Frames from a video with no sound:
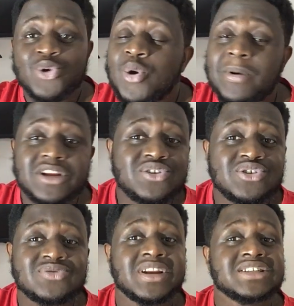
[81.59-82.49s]
Nobody
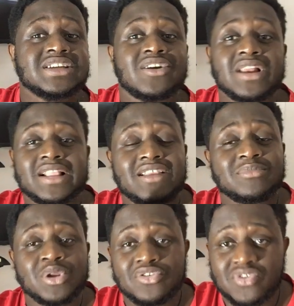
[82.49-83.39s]
knows whether she collected
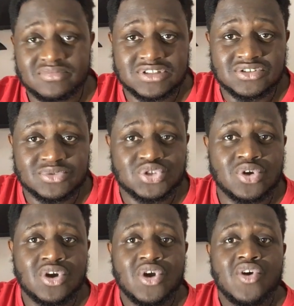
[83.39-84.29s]
money from Tinubu.
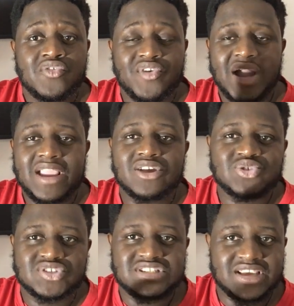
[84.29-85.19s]
So for
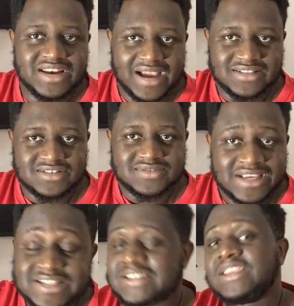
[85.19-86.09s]
Ayo to say that,
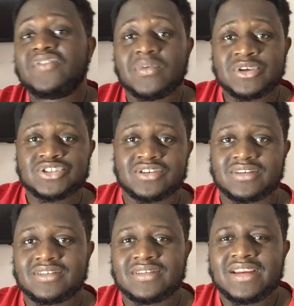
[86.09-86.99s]
it's a
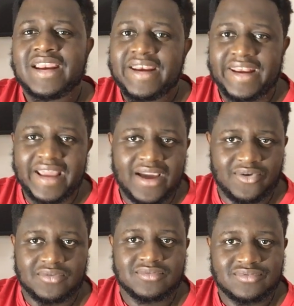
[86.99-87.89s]
defamation. Now,